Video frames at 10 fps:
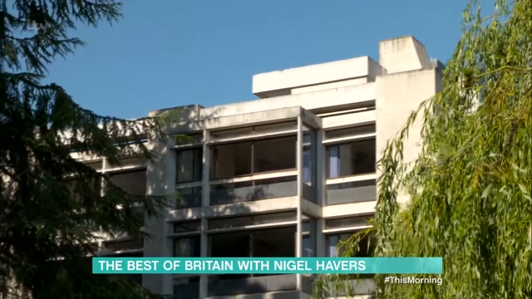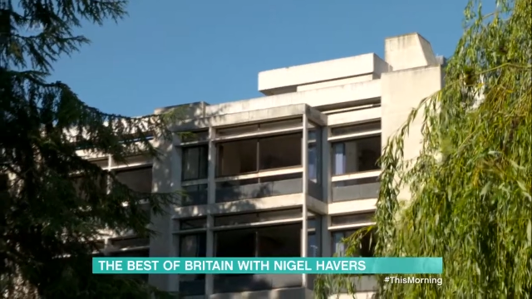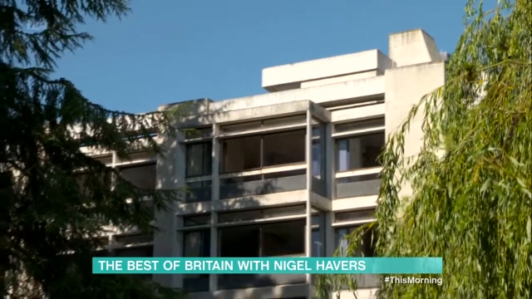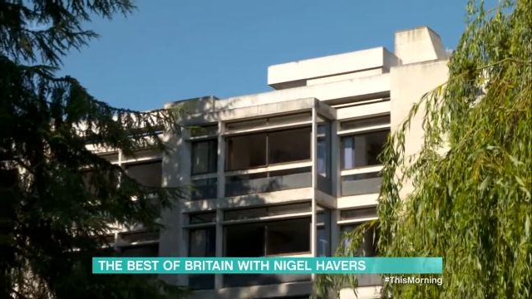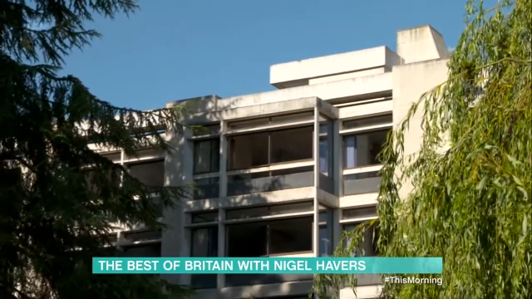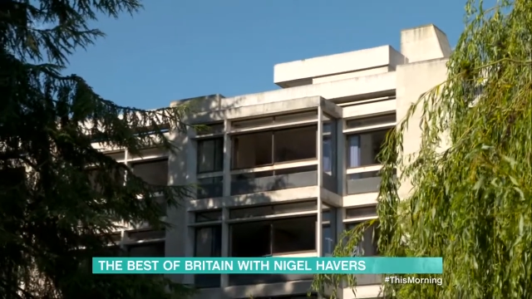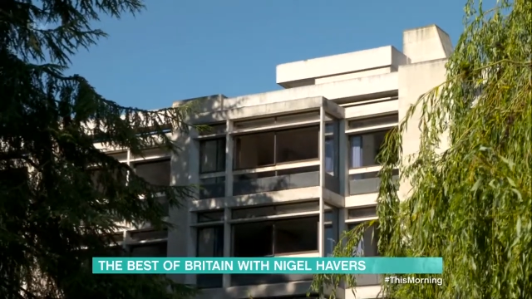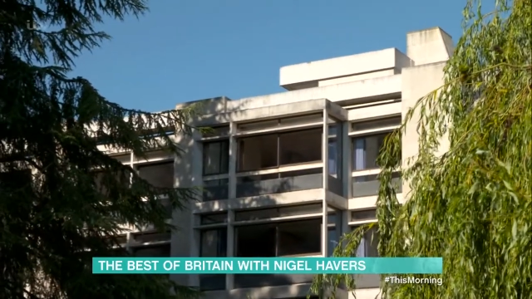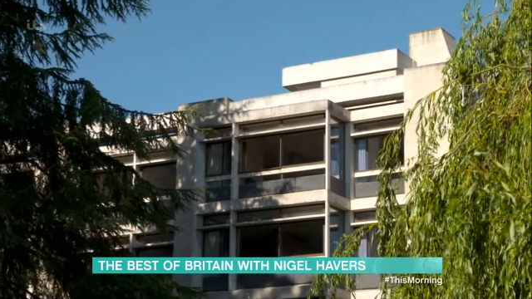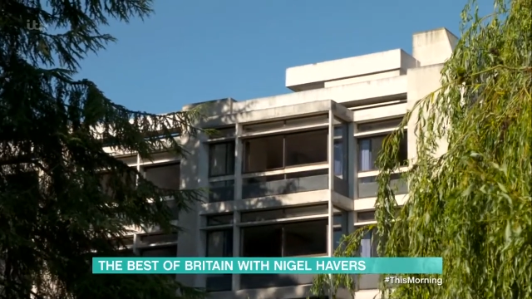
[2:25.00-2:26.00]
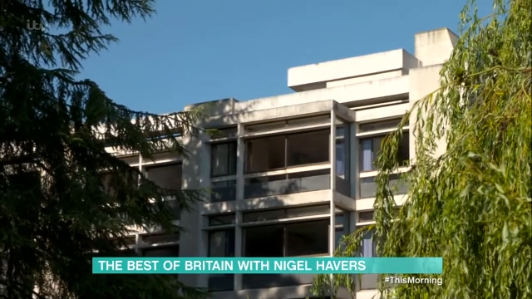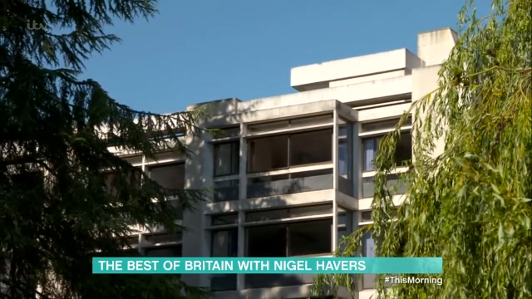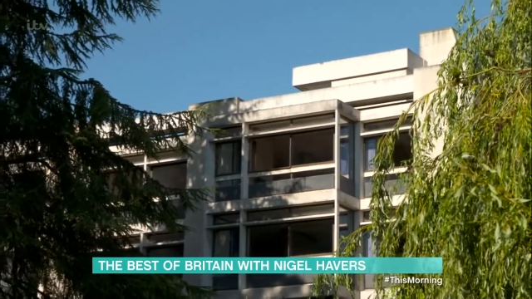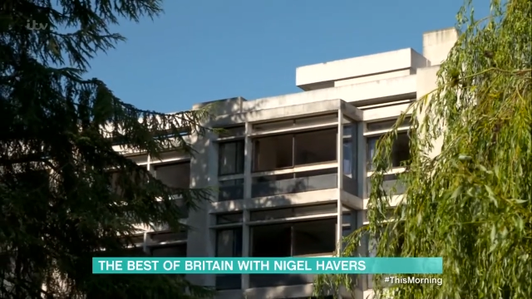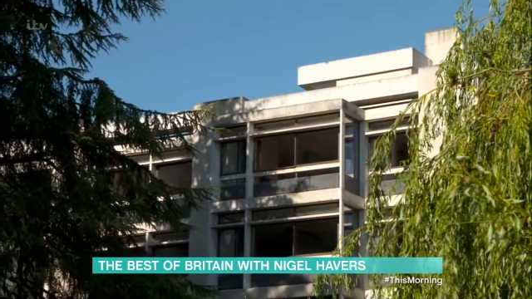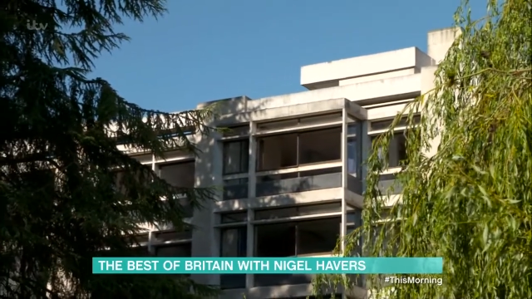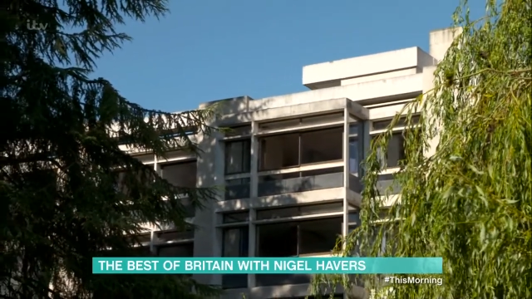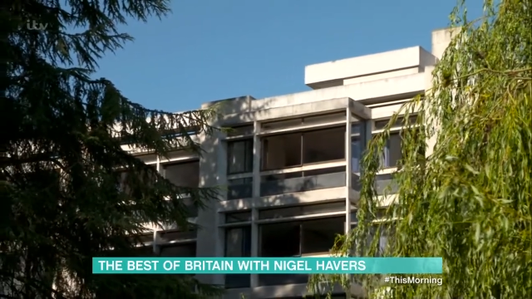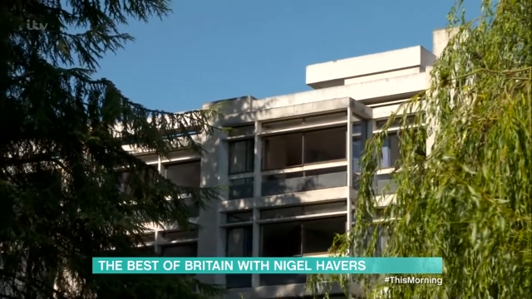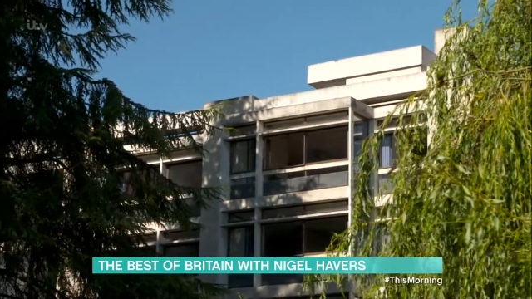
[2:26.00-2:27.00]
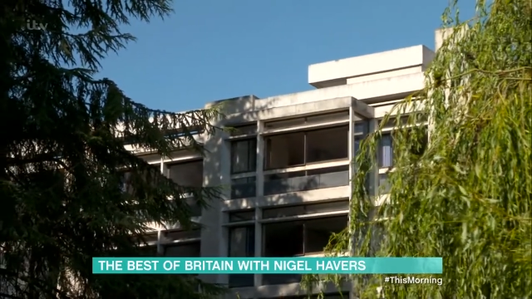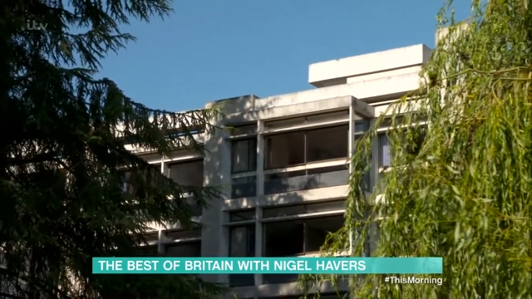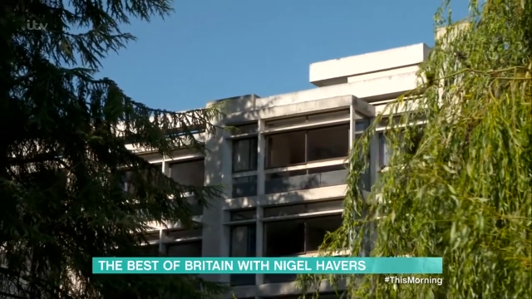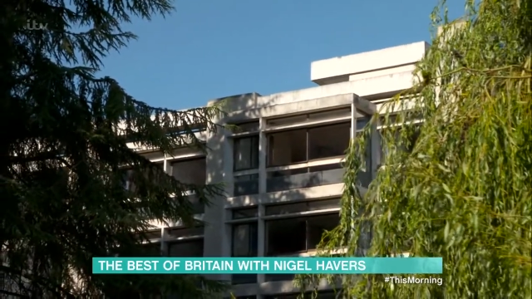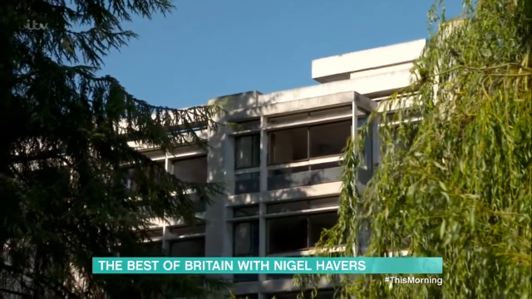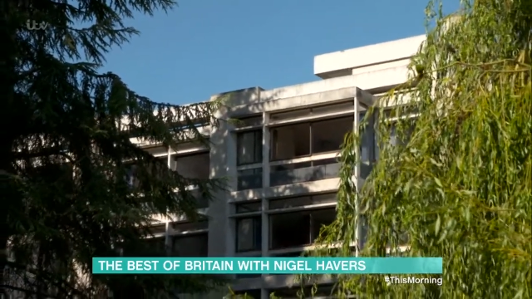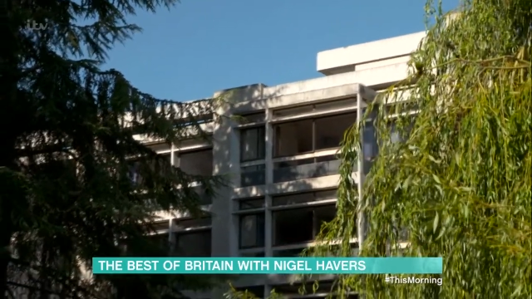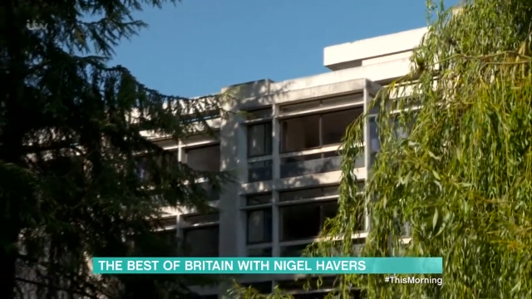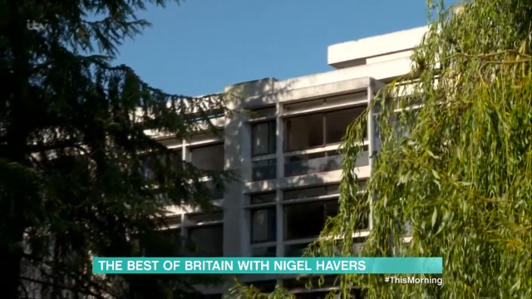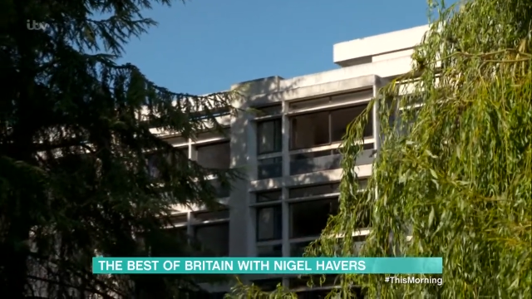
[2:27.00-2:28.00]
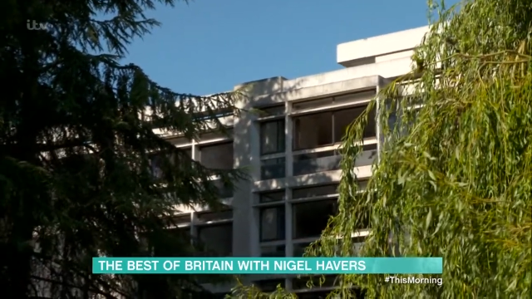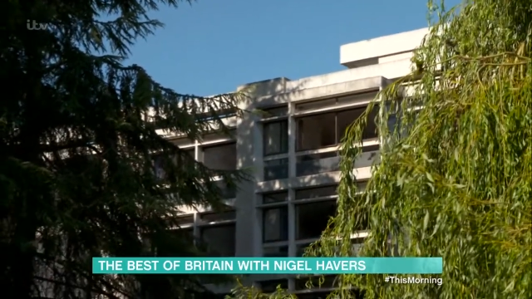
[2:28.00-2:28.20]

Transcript: [unreadable: no face in view]